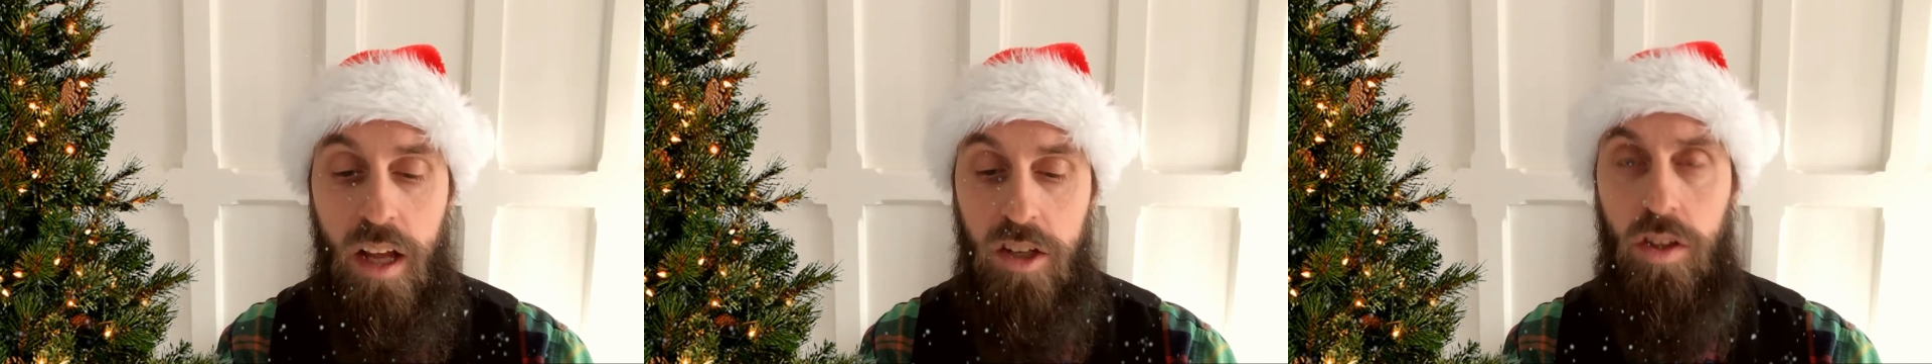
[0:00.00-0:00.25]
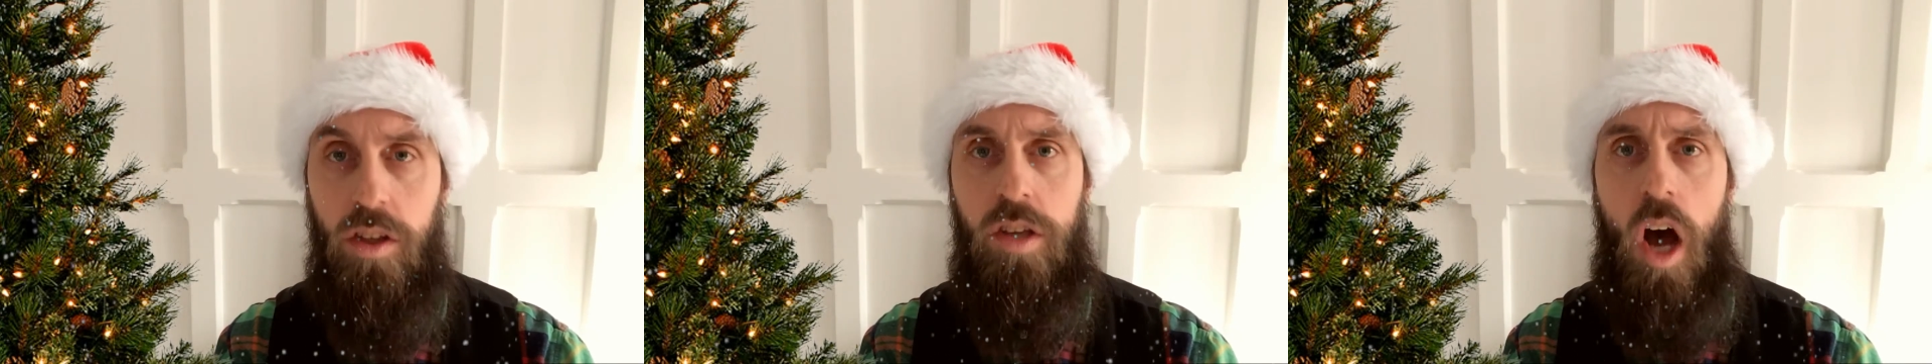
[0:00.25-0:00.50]

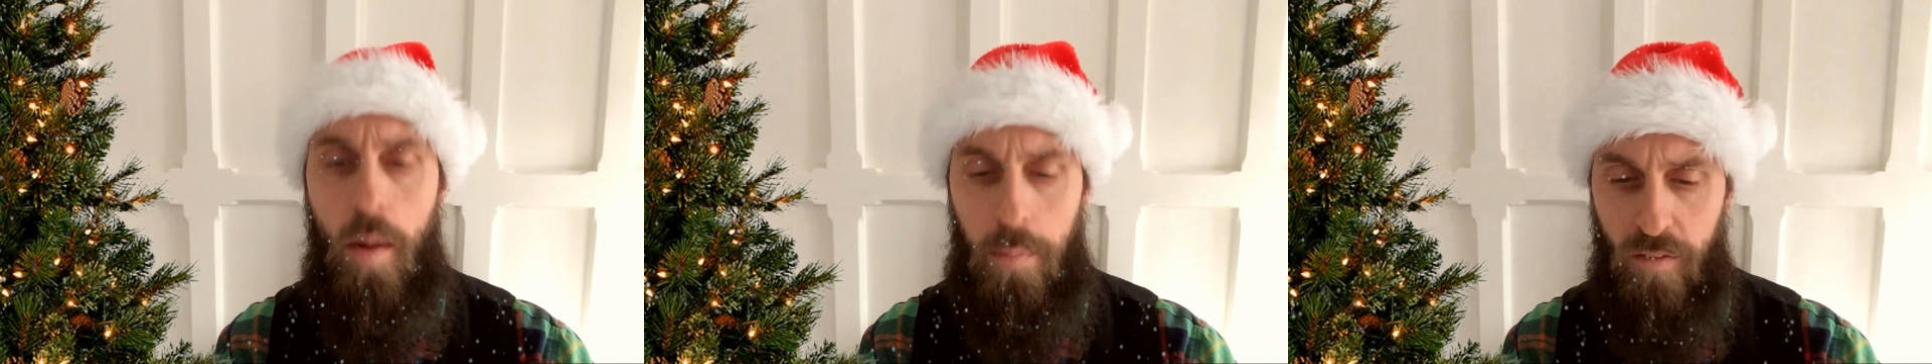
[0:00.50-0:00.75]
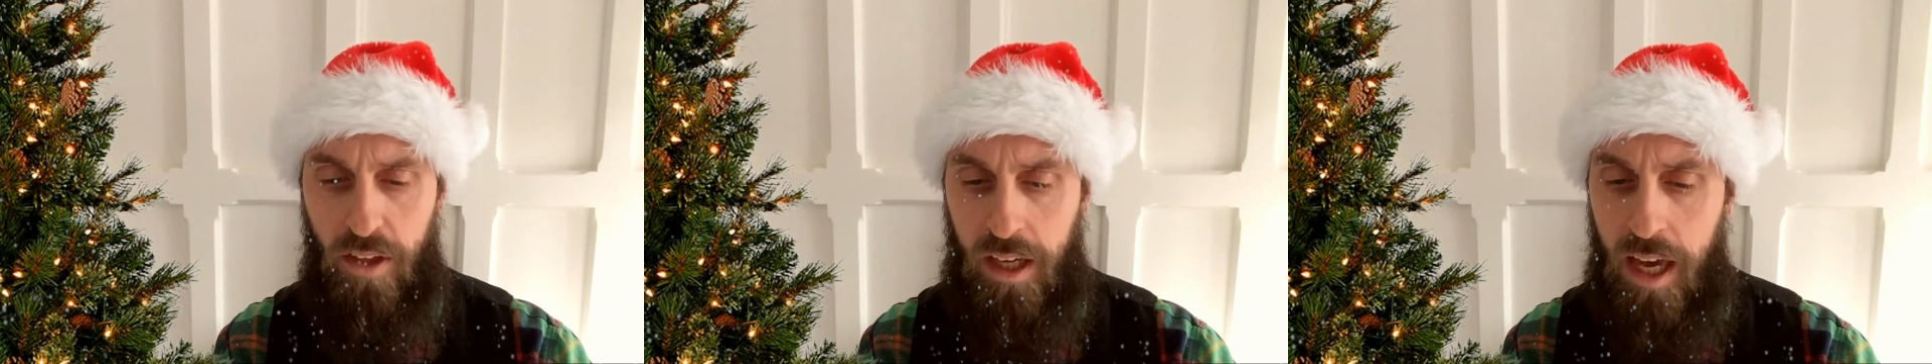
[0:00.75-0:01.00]
To the top
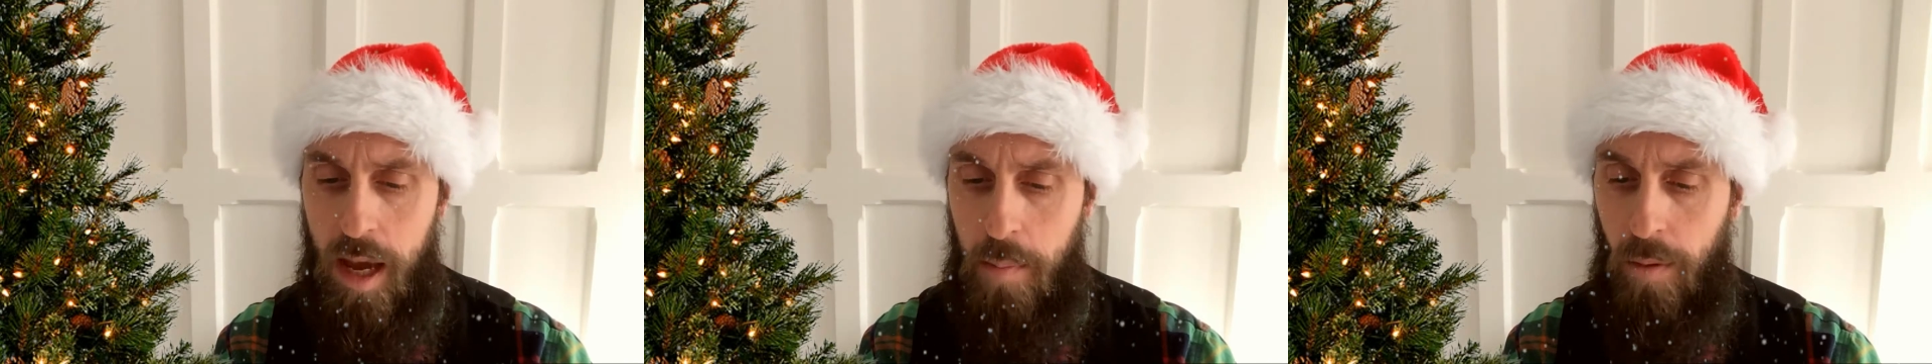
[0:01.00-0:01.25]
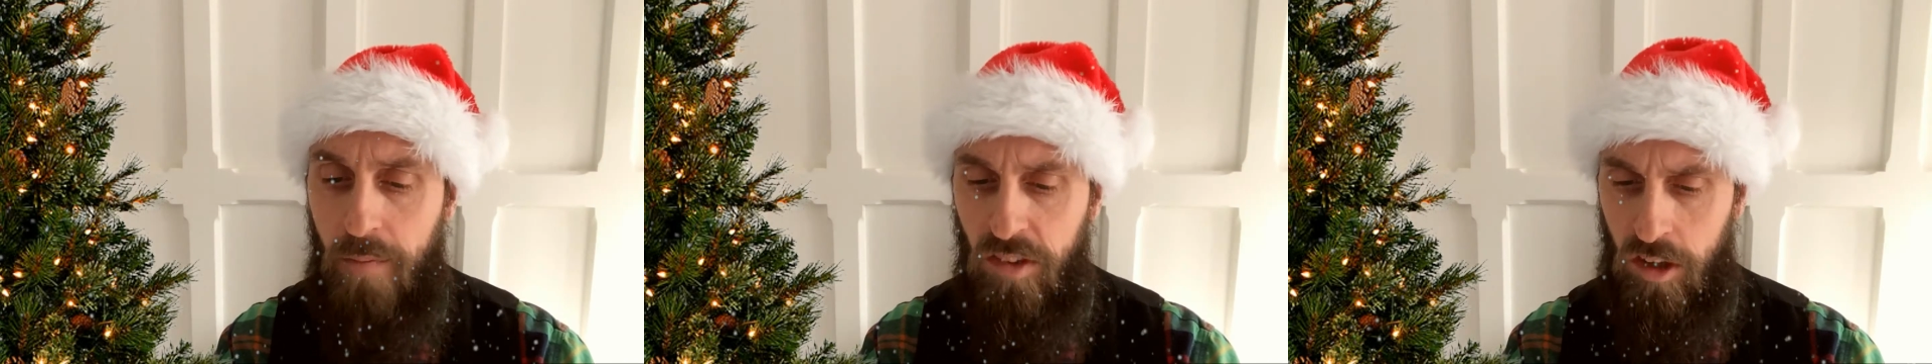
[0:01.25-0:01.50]
of the
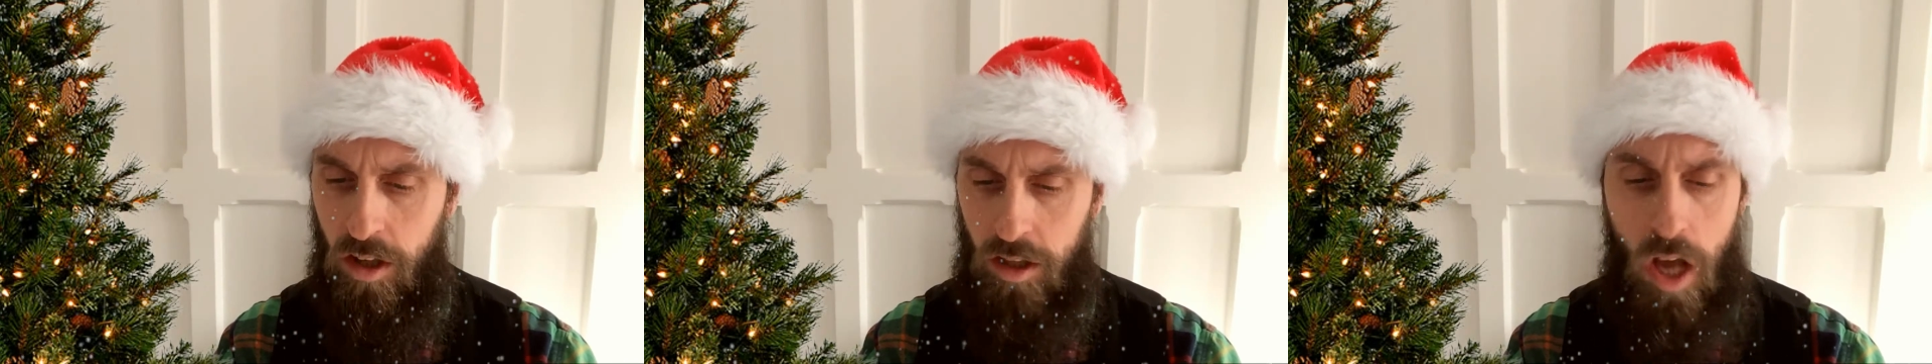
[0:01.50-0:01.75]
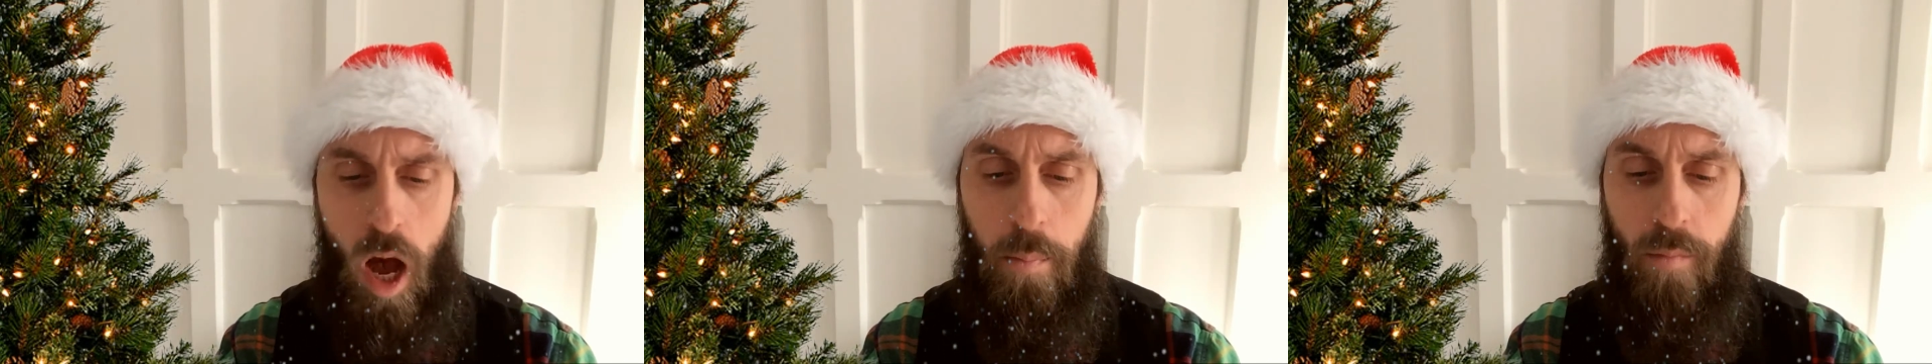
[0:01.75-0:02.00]
keep, to the
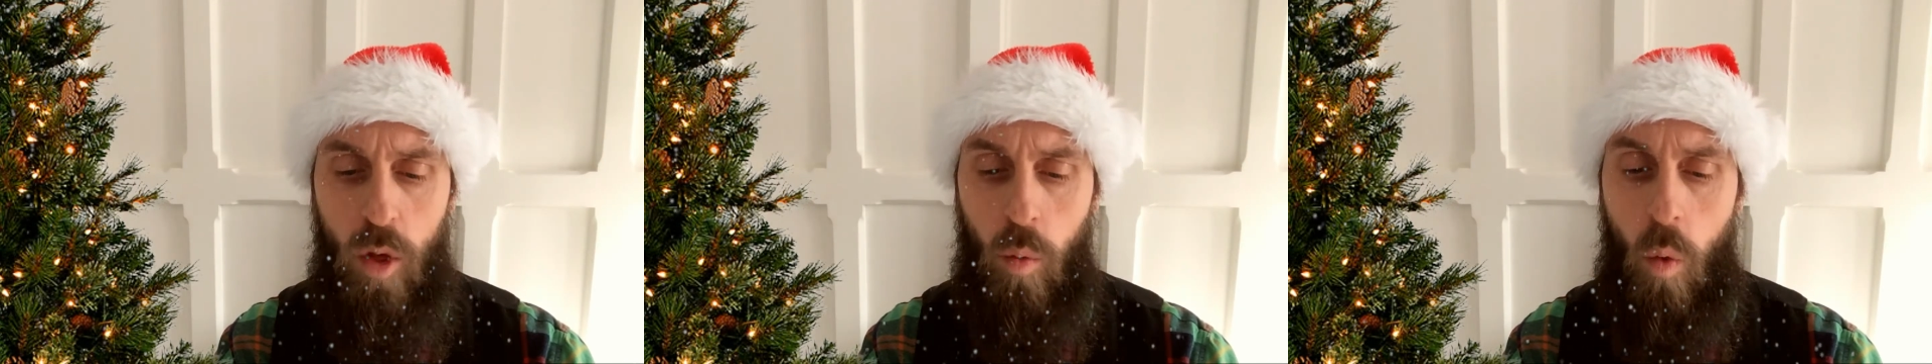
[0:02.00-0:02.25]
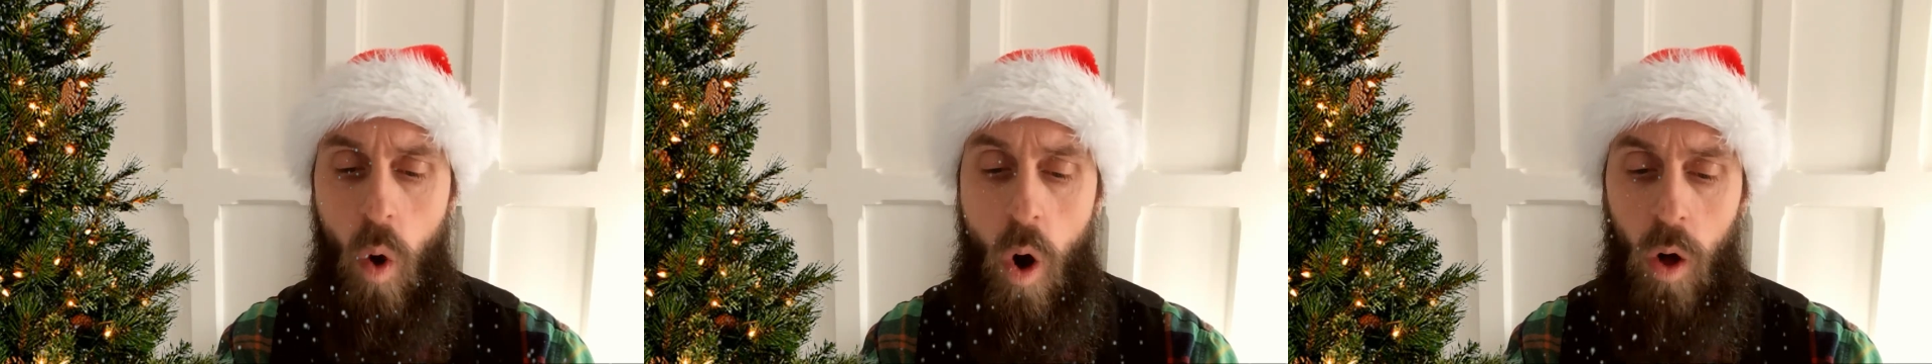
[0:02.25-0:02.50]
top of the
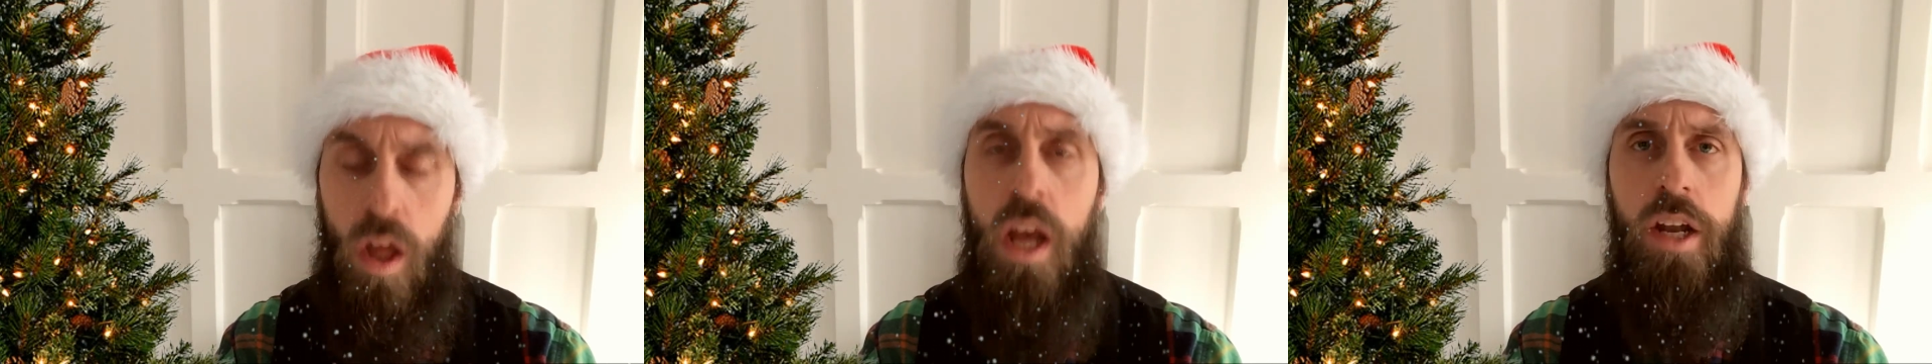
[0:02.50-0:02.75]
wall,